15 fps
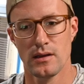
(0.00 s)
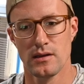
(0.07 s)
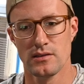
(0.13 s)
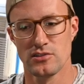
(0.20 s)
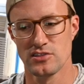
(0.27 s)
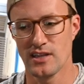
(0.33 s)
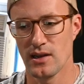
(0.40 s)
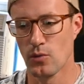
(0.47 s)

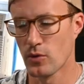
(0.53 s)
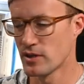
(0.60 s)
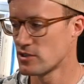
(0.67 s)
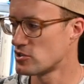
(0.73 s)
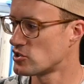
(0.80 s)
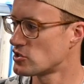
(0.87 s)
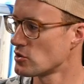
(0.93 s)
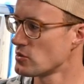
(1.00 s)
just kind of wanted
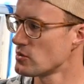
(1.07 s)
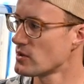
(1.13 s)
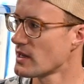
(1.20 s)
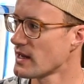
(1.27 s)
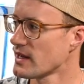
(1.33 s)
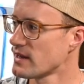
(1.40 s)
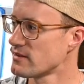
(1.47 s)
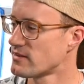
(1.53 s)
to show you
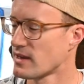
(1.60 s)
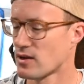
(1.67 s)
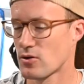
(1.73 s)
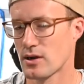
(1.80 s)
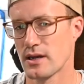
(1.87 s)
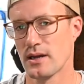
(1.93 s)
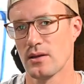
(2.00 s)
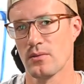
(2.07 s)
guys how
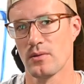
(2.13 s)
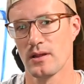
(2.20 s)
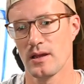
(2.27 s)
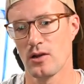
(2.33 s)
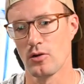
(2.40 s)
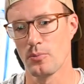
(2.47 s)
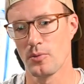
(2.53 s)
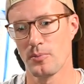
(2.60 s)
I
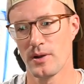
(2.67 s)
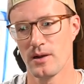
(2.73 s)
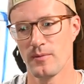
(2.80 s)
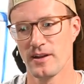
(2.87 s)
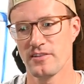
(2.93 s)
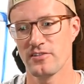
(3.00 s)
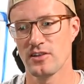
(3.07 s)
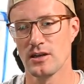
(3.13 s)
prepare
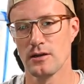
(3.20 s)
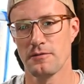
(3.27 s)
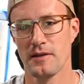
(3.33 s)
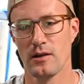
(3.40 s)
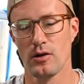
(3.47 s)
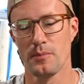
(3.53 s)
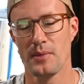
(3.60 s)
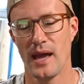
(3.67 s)
my stuff,
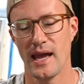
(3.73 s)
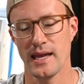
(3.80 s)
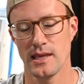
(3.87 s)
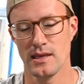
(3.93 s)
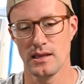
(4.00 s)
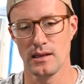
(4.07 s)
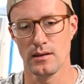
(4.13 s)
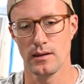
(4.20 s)
how I pack
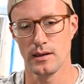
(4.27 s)
it,